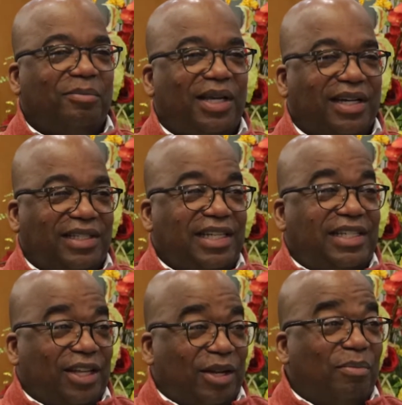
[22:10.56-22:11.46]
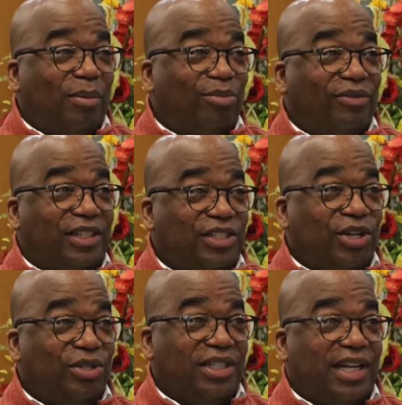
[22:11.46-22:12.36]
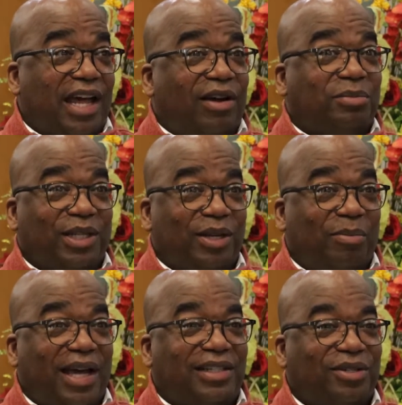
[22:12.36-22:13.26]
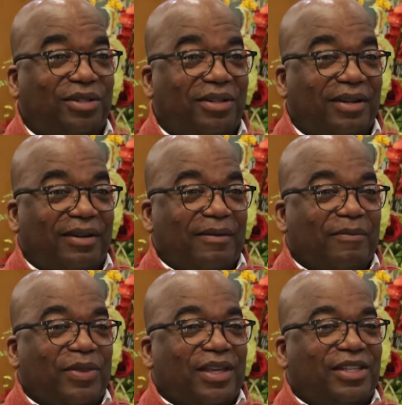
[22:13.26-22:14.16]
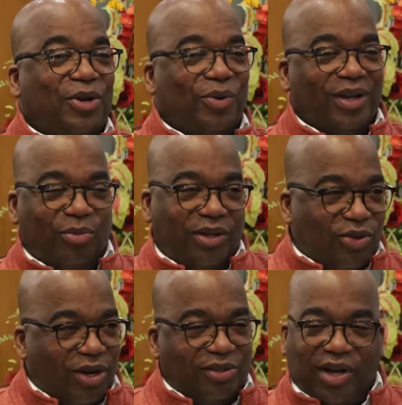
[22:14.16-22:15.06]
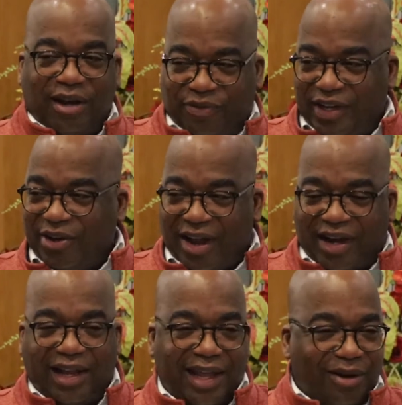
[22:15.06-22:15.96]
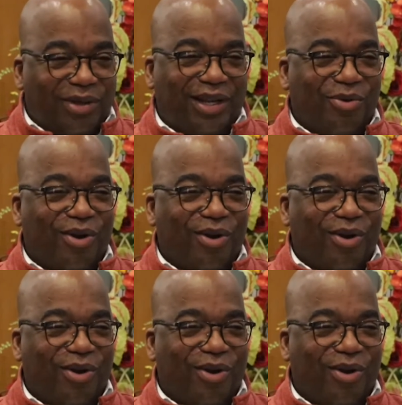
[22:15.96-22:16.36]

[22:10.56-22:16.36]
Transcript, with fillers: because he's still a member of this church and now I'm senior pastor. So it, we sort of trying to figure out how that really